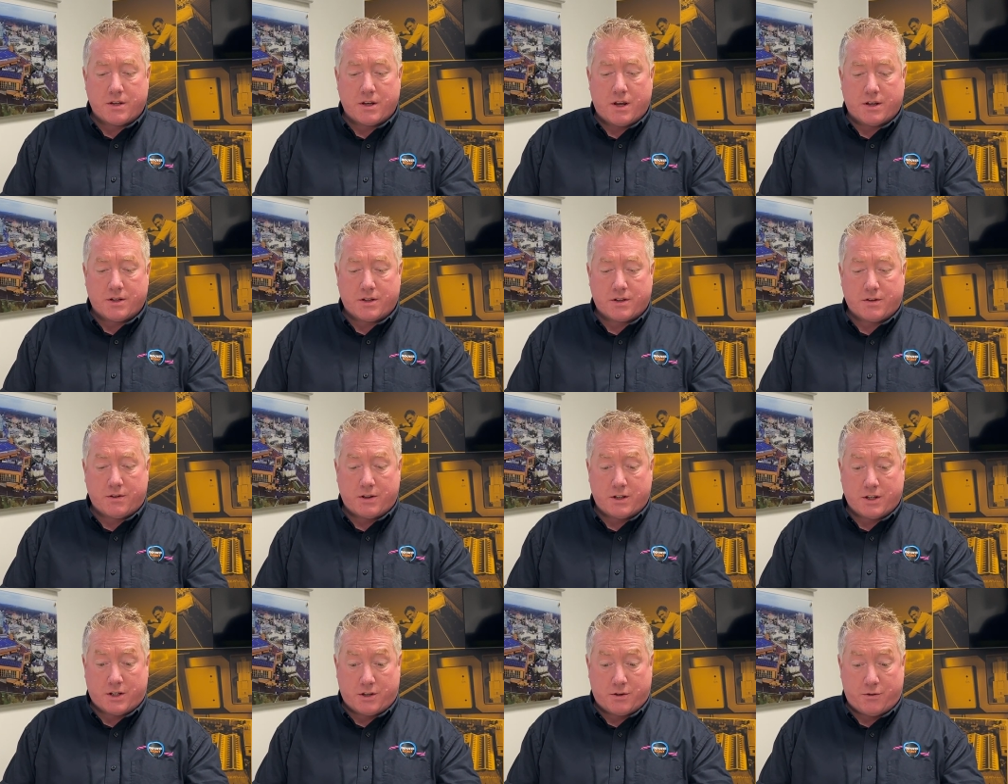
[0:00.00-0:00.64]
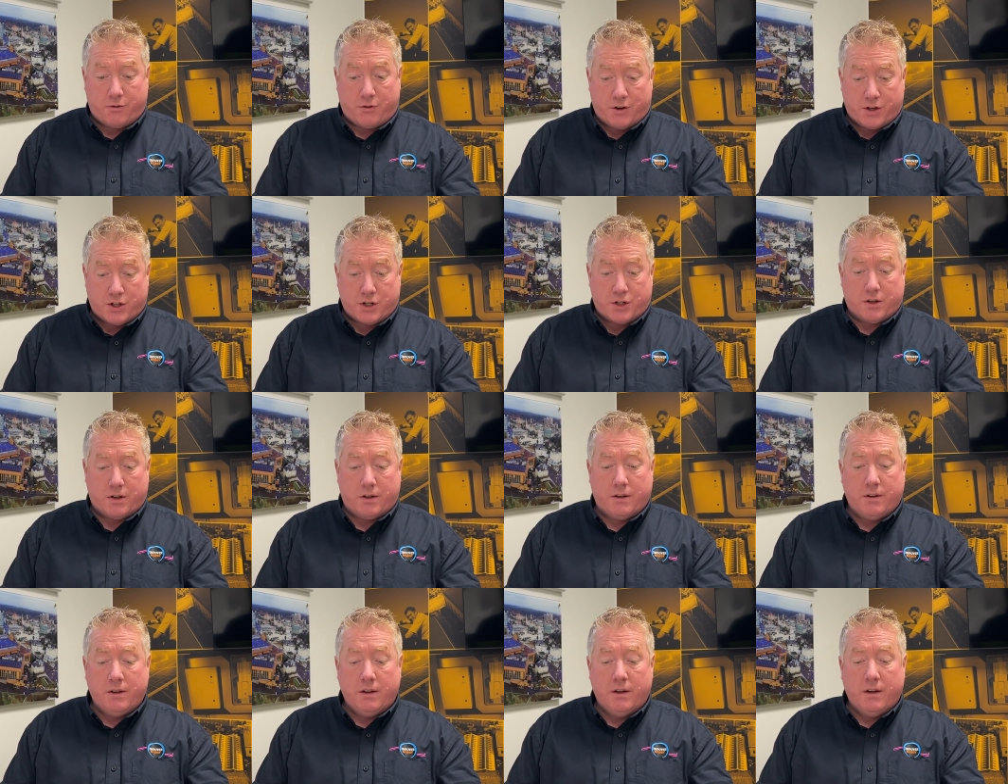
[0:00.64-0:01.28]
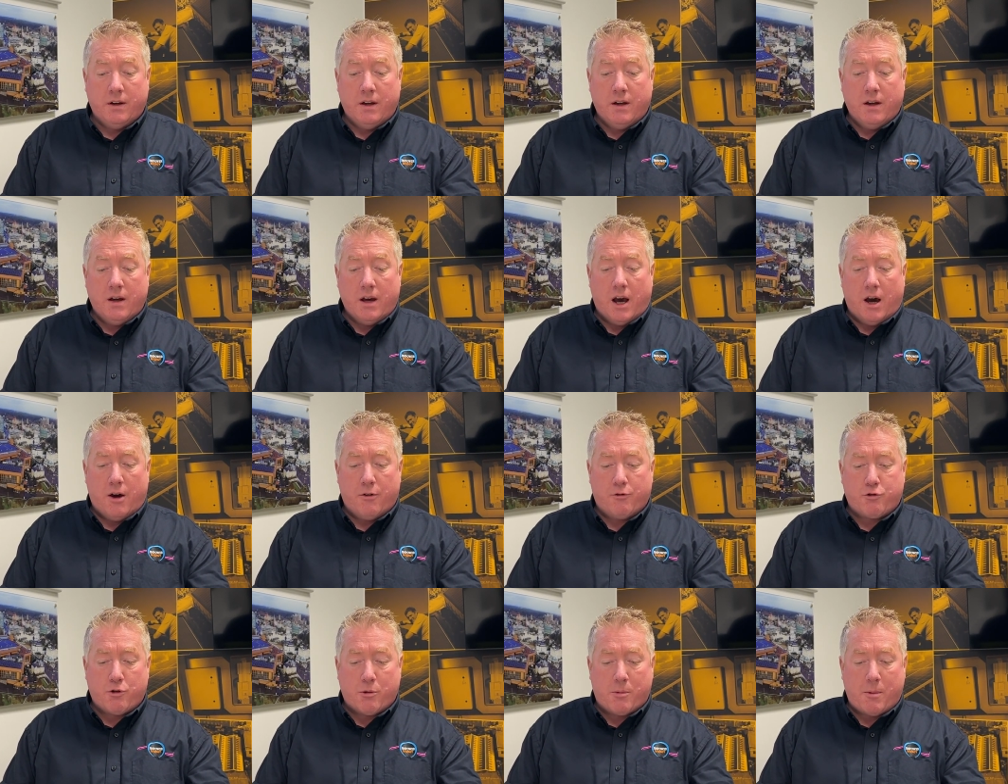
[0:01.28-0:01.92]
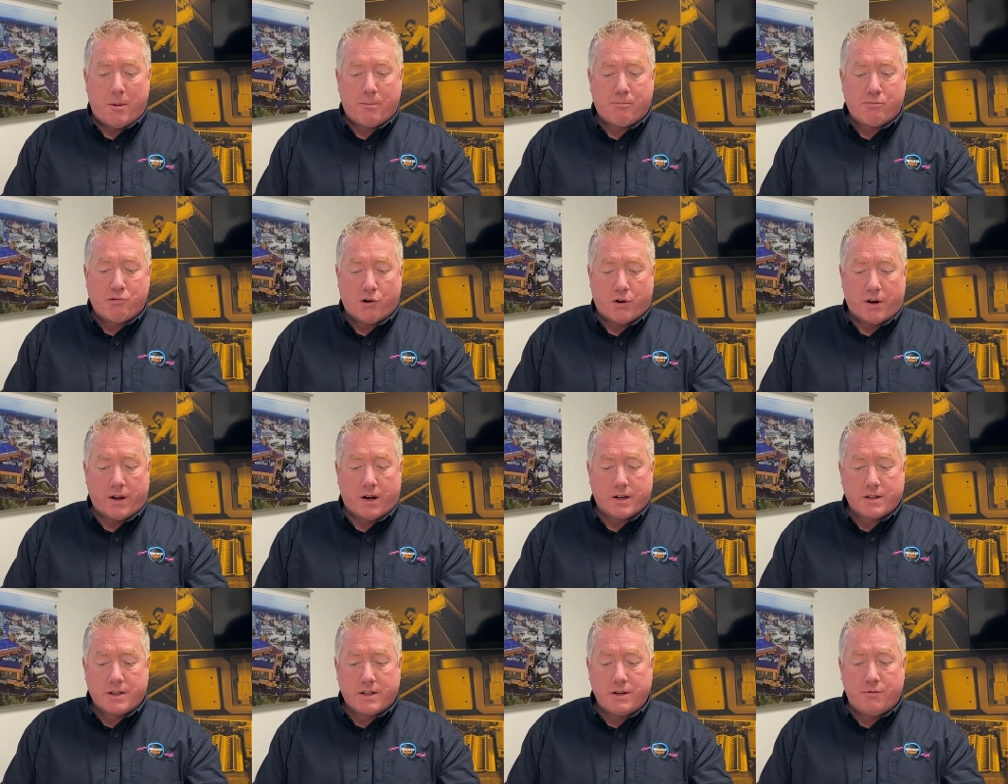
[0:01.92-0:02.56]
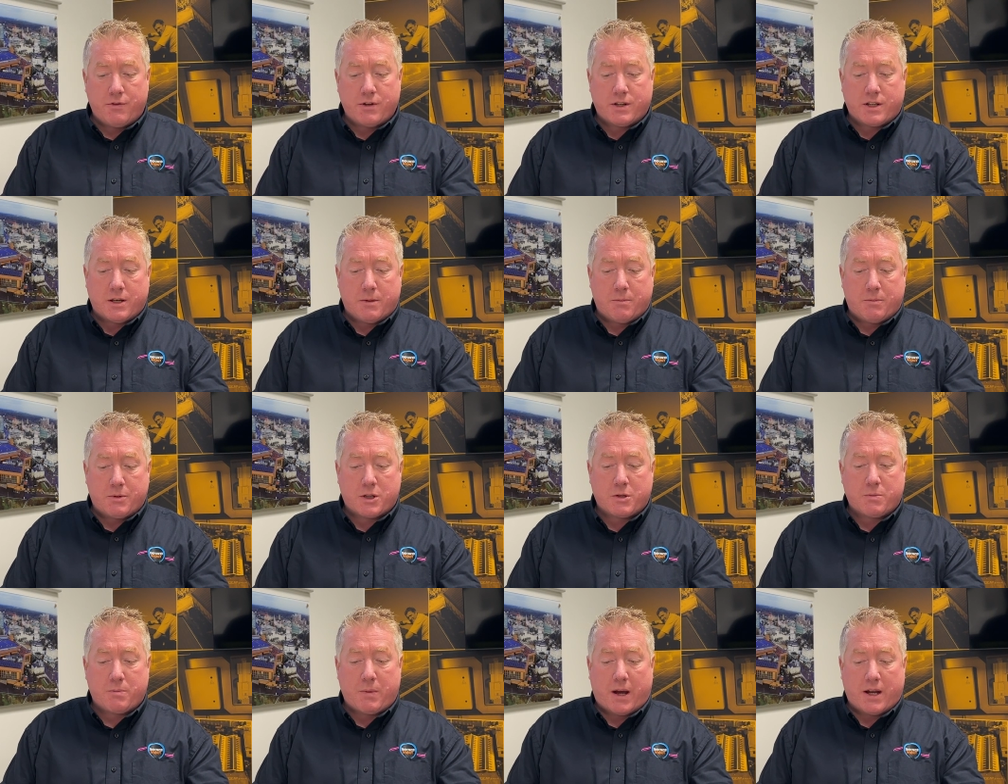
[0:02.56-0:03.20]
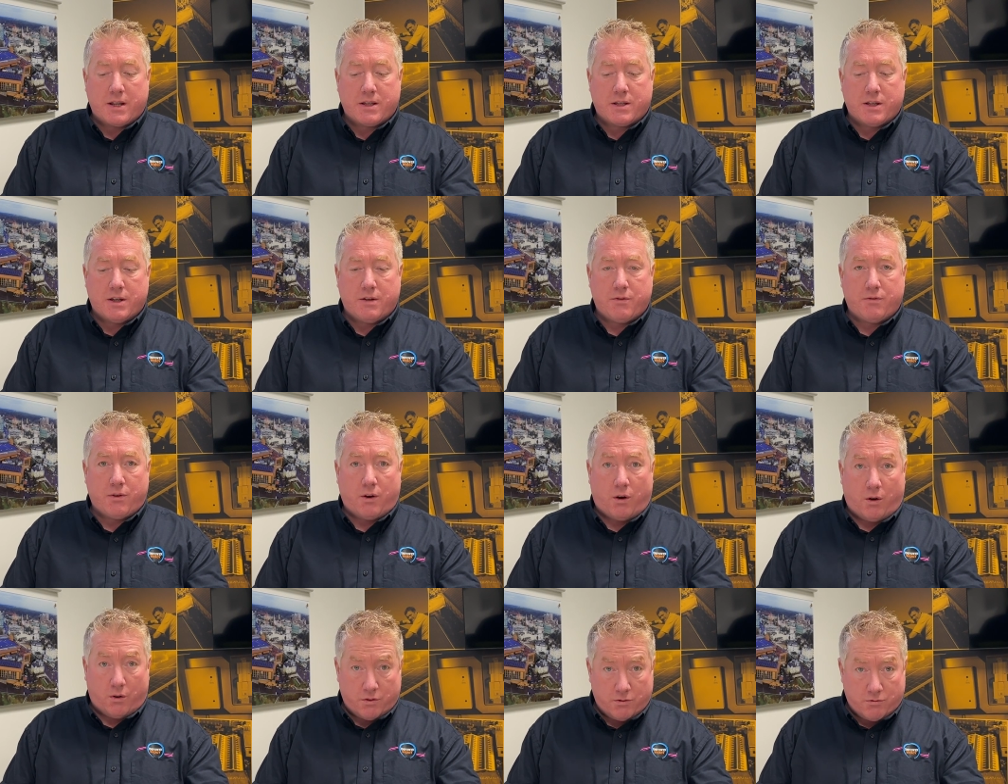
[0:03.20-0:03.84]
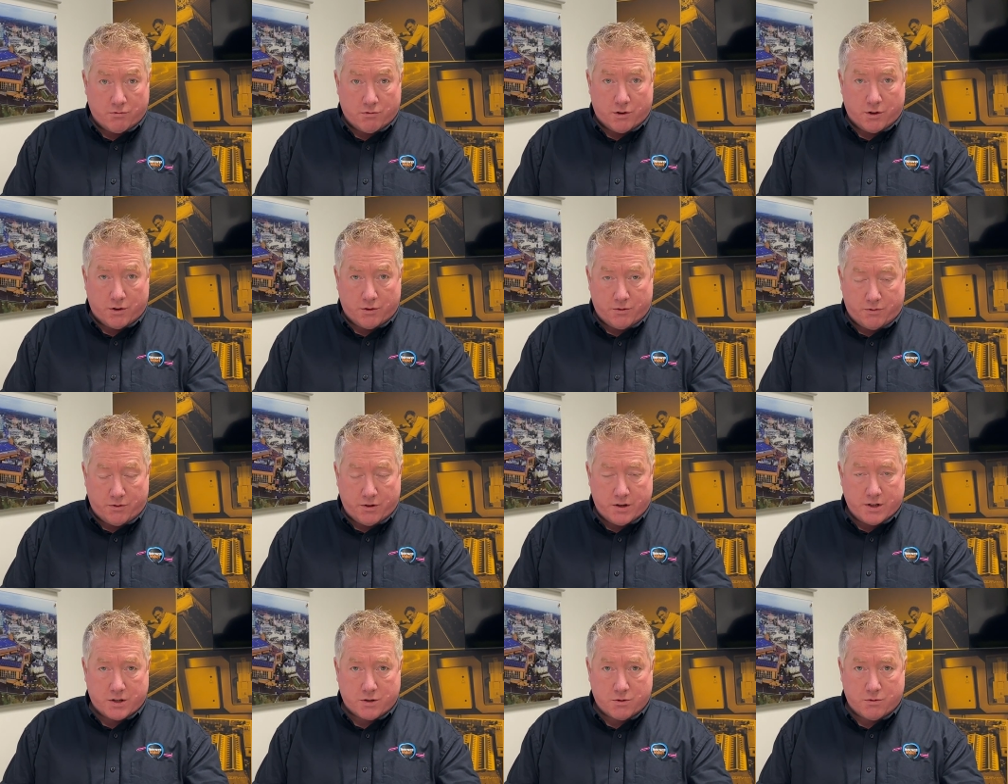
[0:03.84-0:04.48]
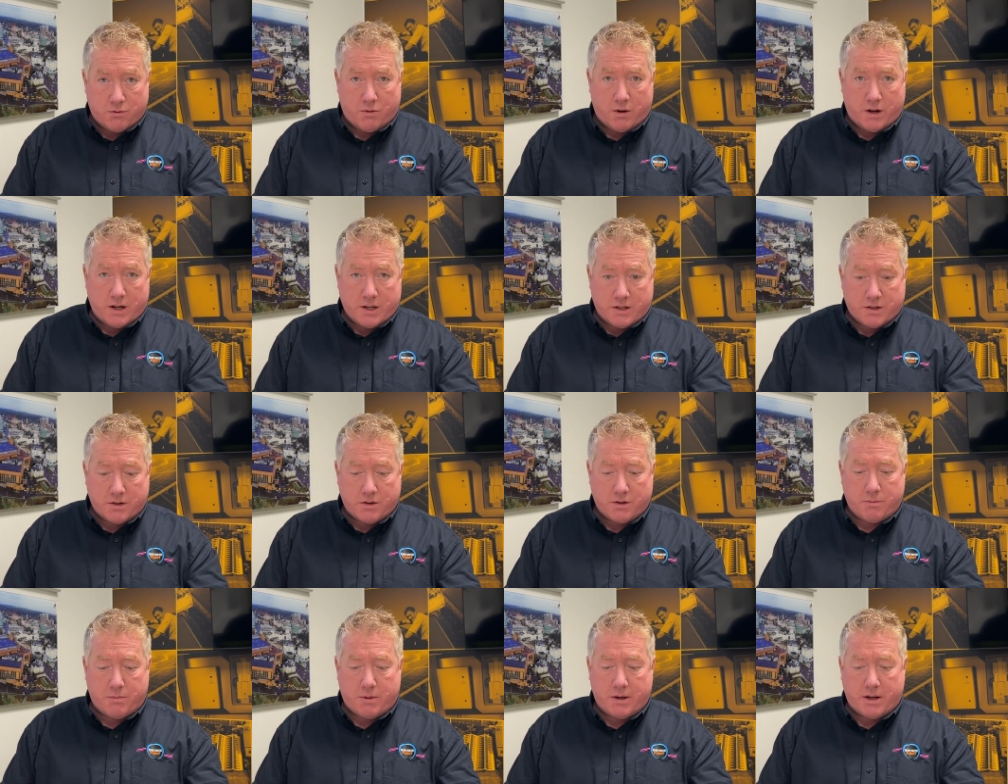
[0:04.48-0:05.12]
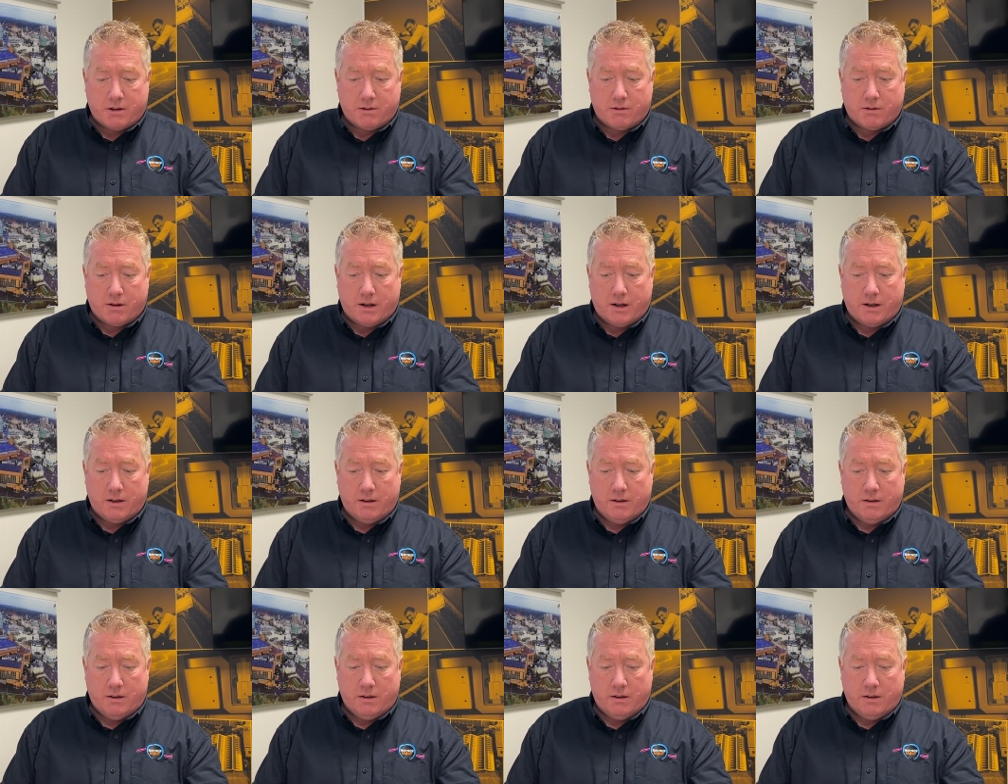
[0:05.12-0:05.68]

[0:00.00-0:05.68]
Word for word: are sufficient and from a productivity perspective, on-roof is always superior.